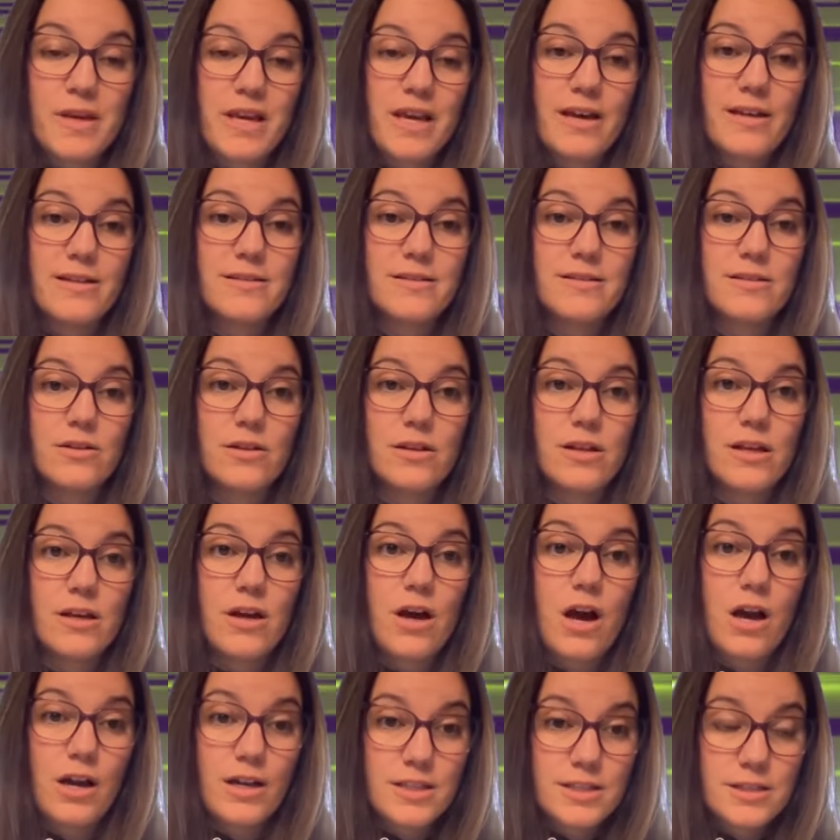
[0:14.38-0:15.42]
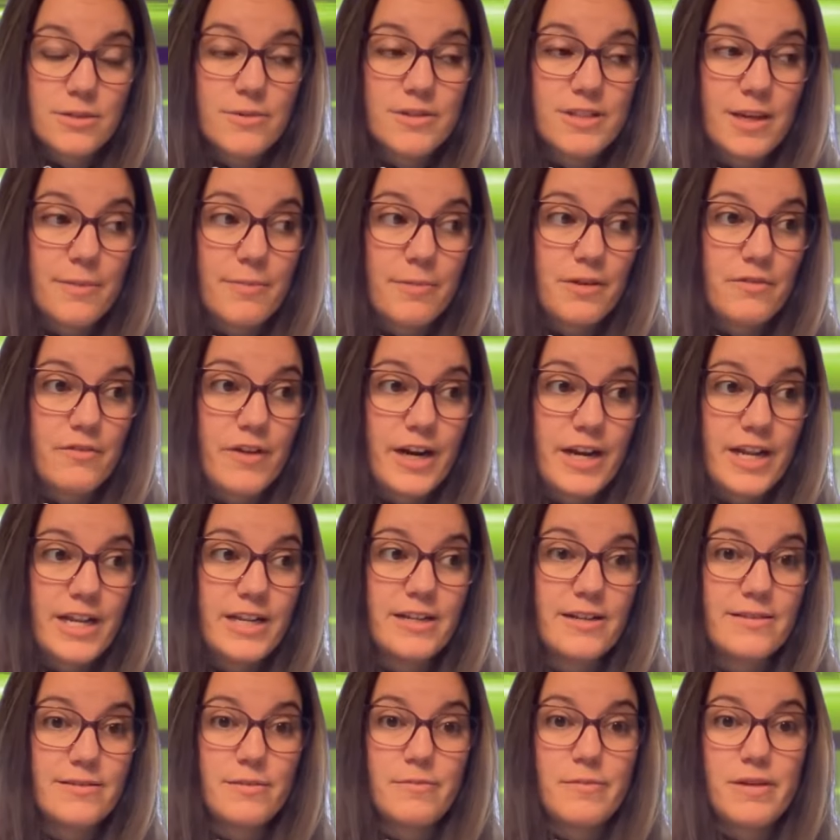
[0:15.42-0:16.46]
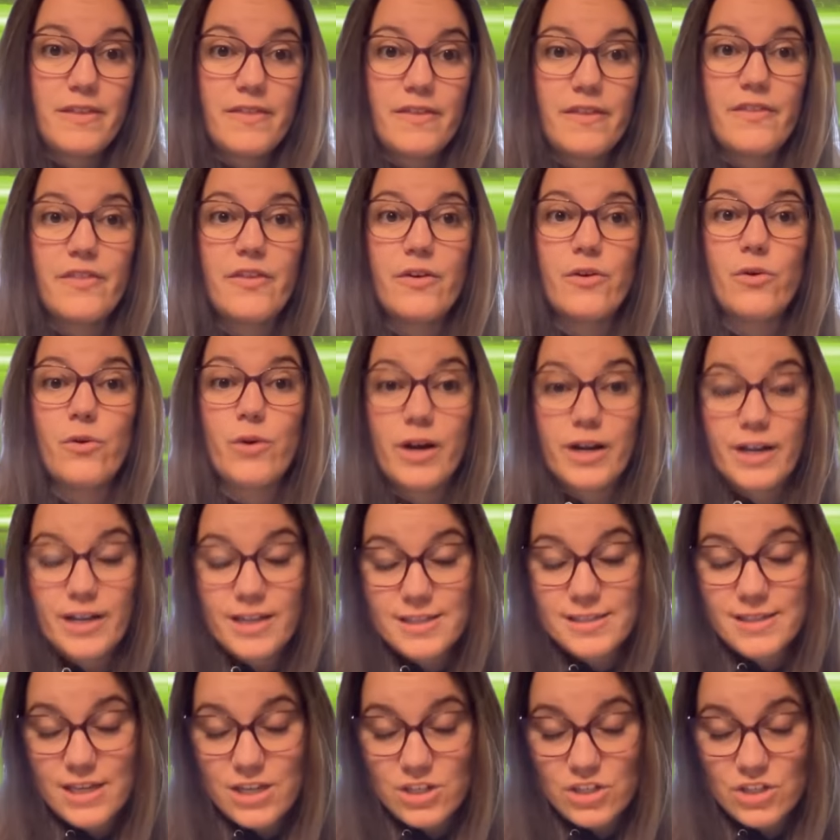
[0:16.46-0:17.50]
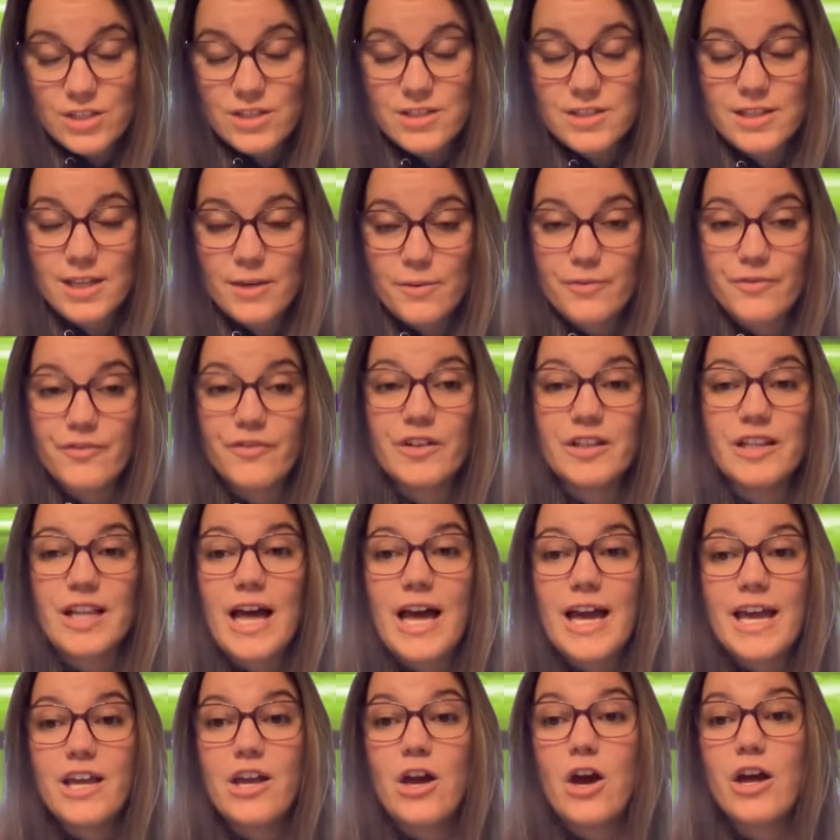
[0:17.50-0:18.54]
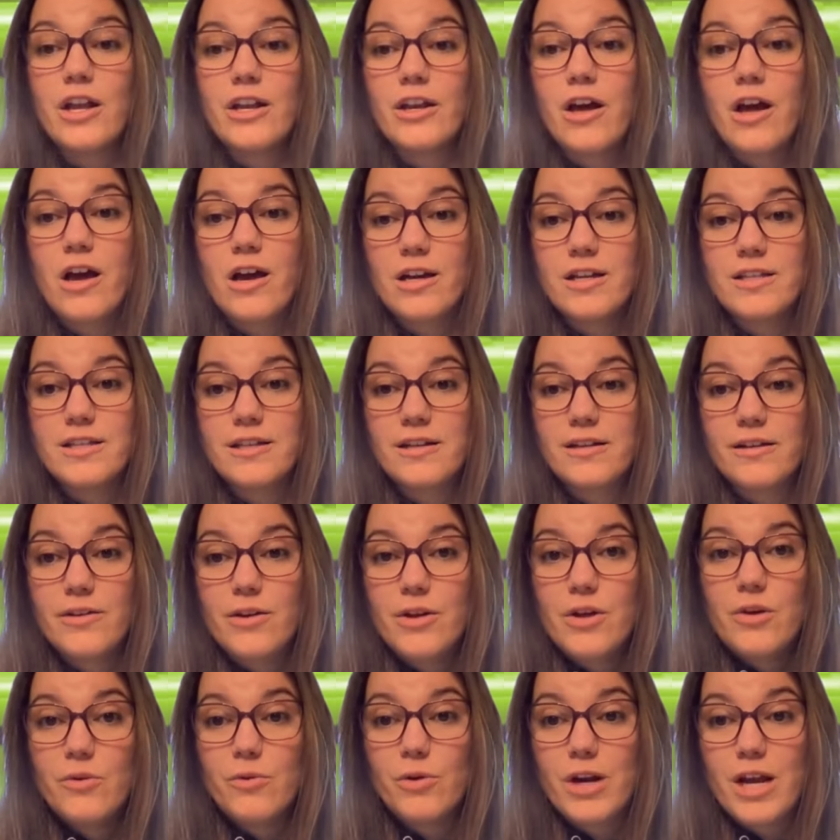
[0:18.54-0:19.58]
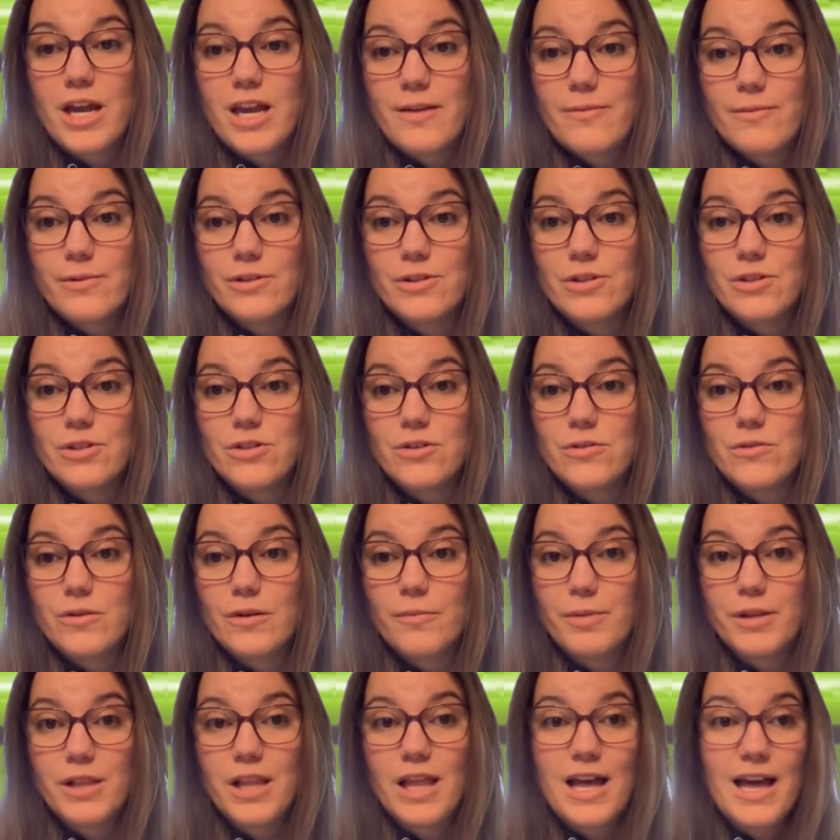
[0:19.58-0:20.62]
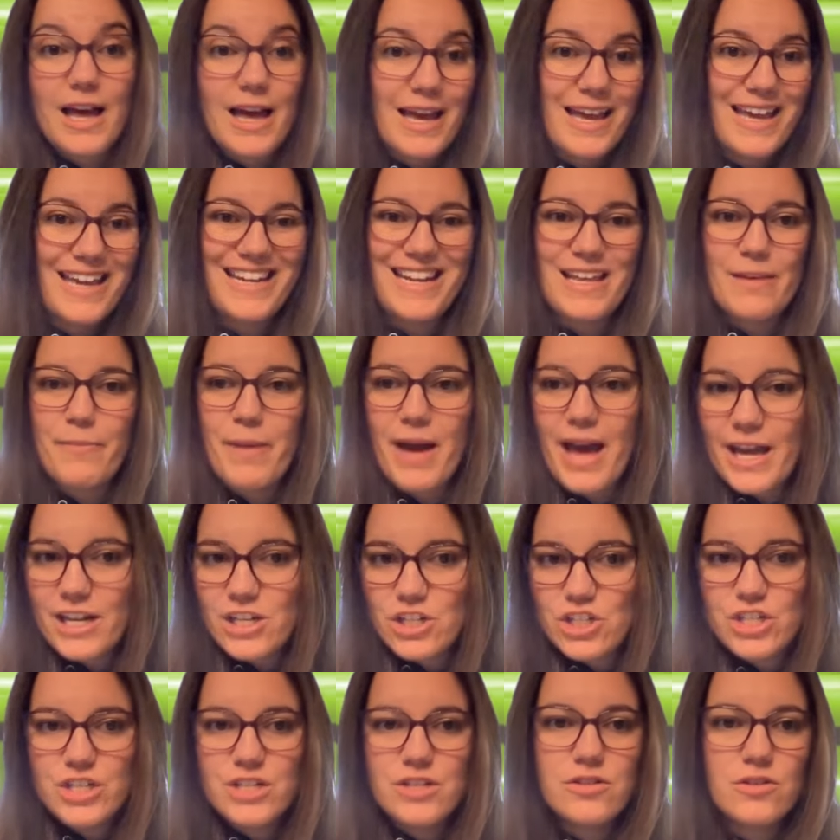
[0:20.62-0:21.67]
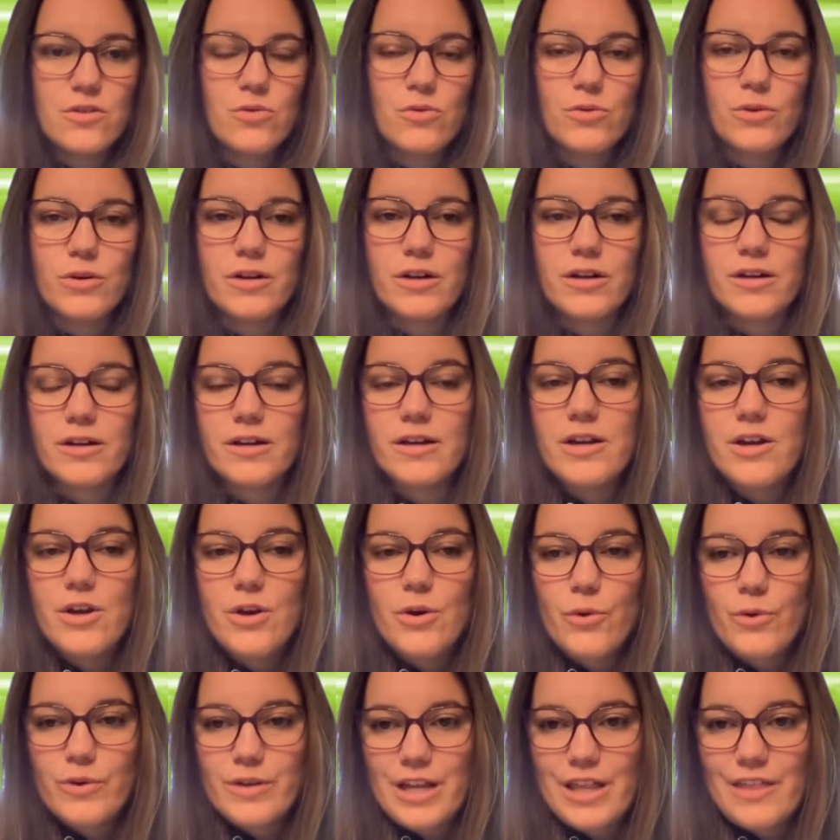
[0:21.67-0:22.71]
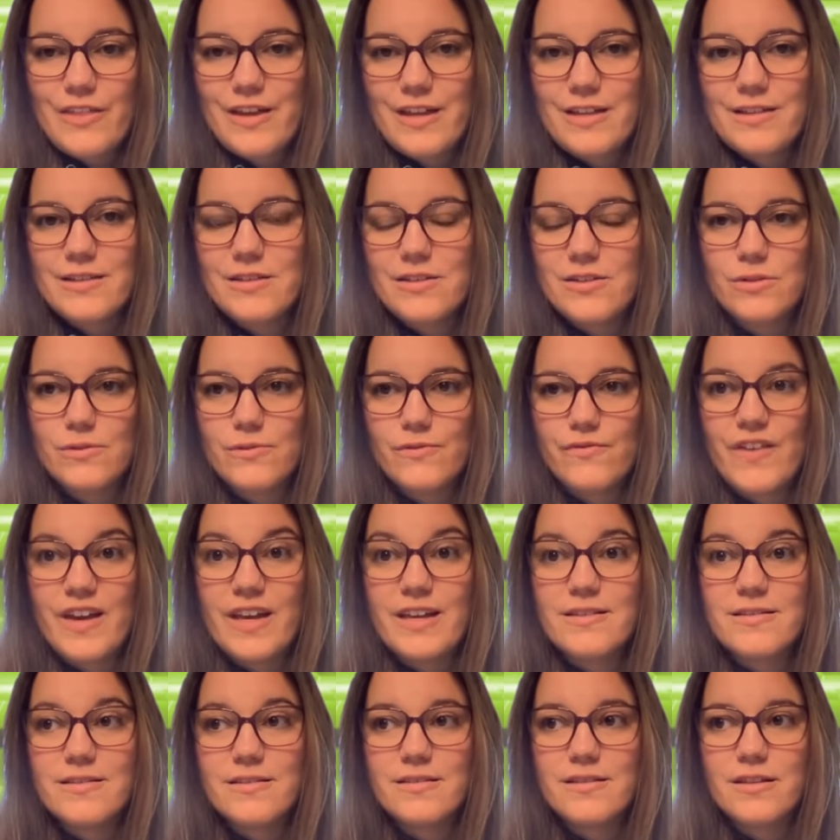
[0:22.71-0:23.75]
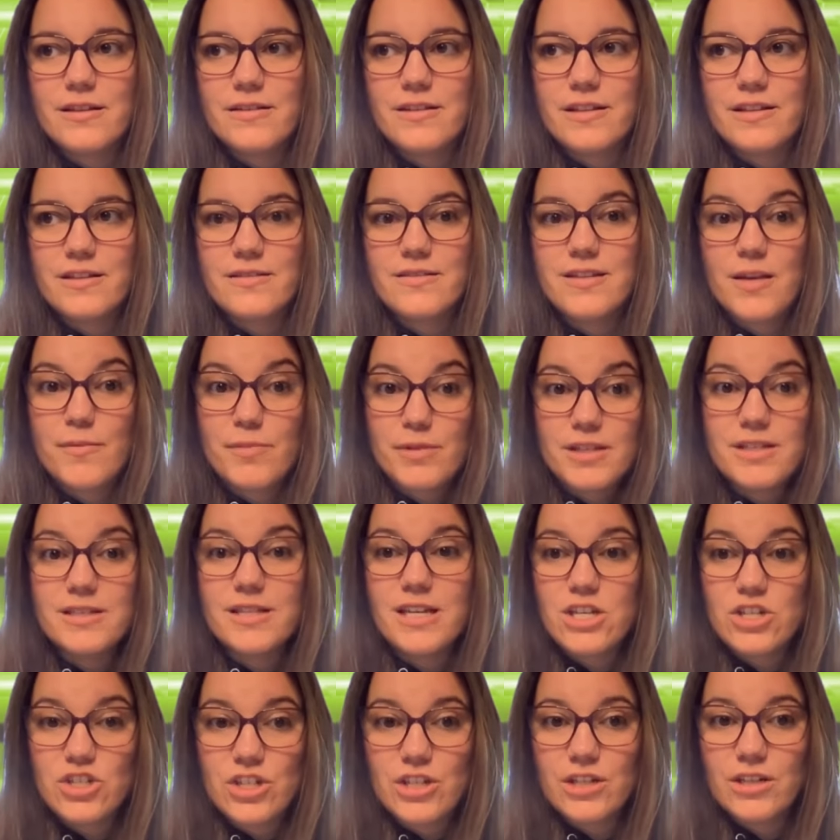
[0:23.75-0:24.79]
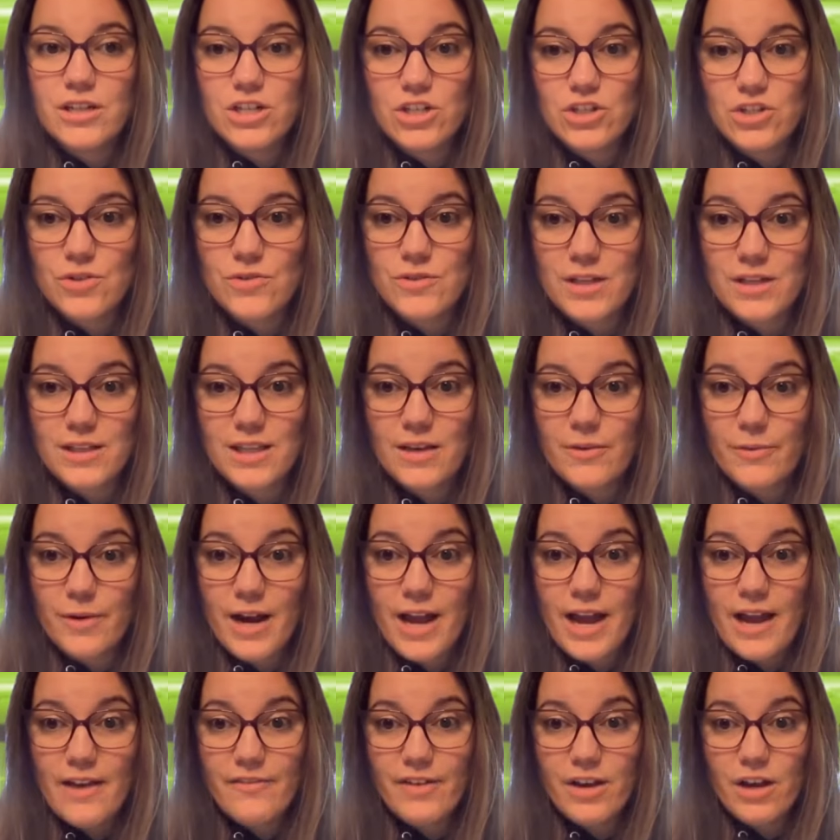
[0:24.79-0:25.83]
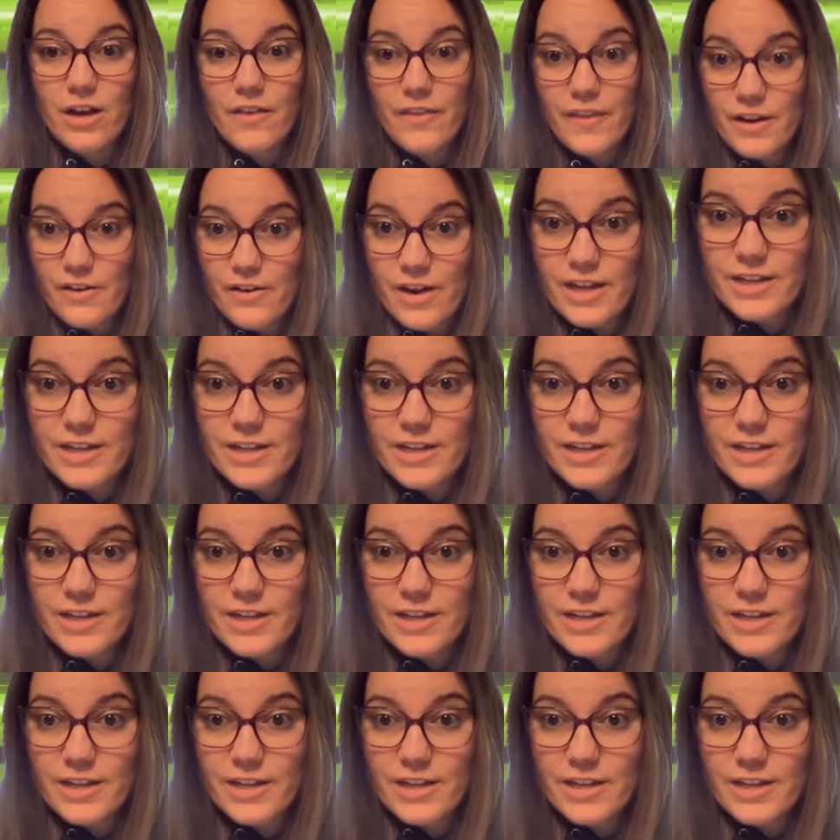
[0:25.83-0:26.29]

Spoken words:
because Okta was up and running doesn't mean that the organizations that were relying on Okta were able to apply any patches or anything to fix the stabilization issues that they were having on their